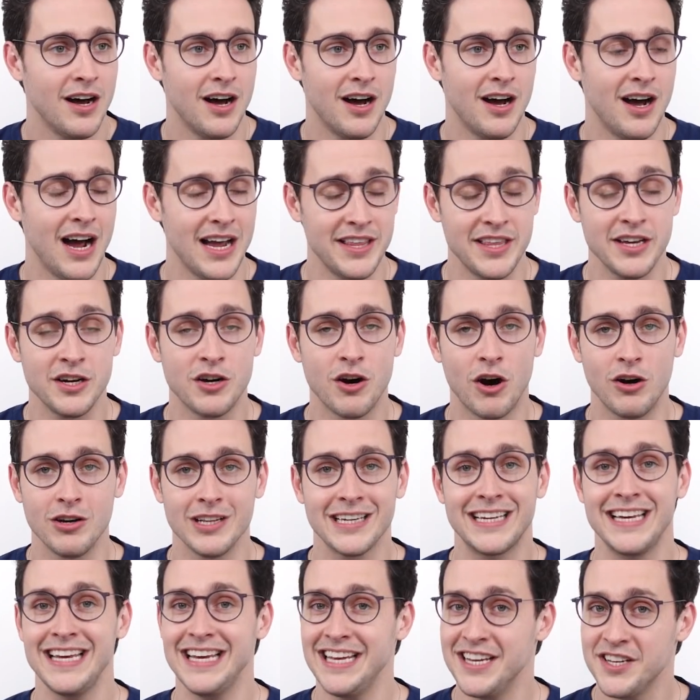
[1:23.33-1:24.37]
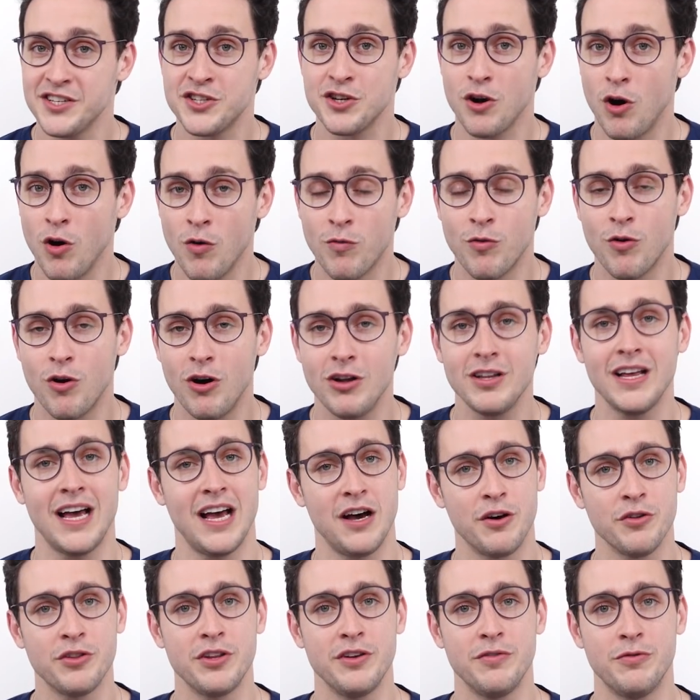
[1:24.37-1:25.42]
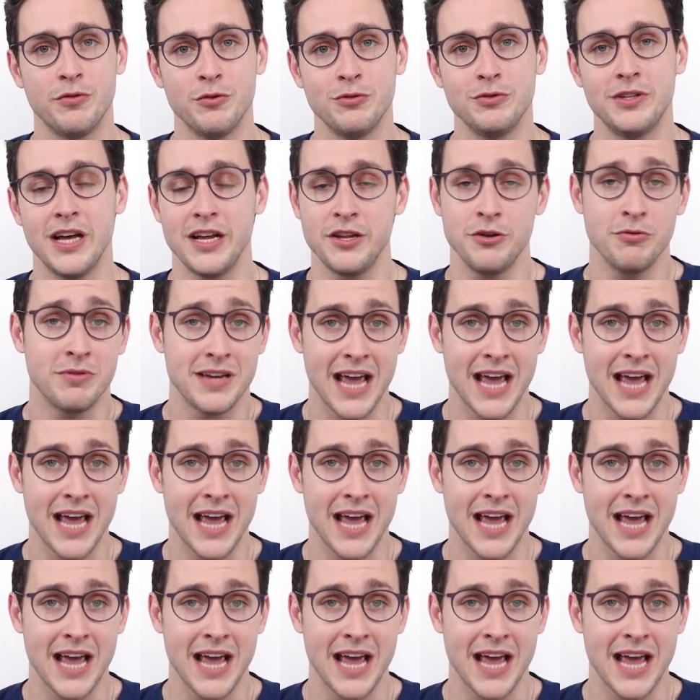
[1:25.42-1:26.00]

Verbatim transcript: Uh, I think garlic is overall a healthy food that you